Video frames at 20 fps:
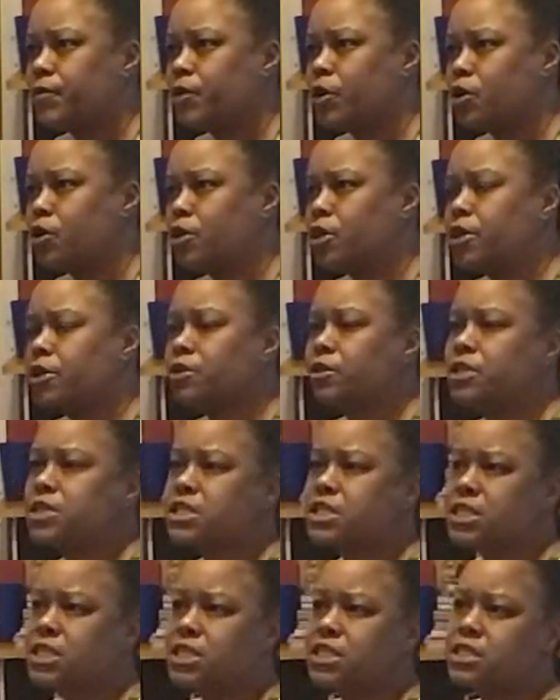earlier in the
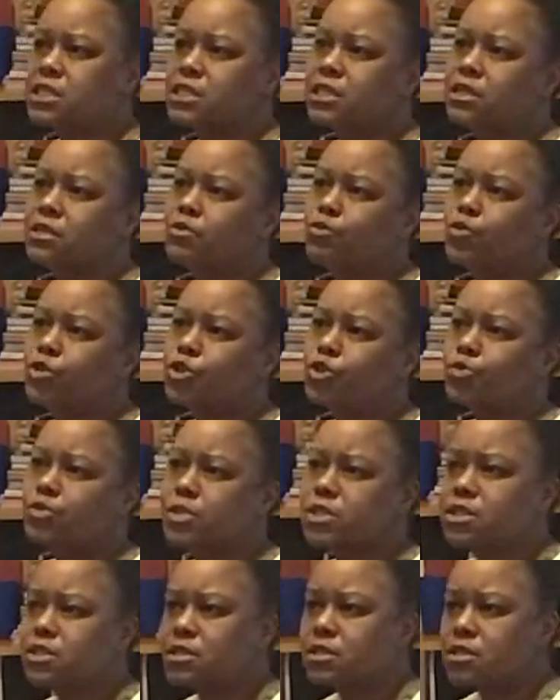season, which
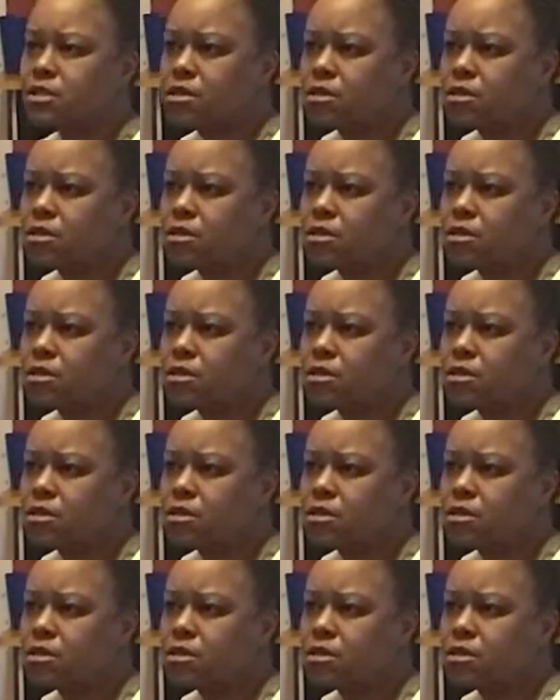was,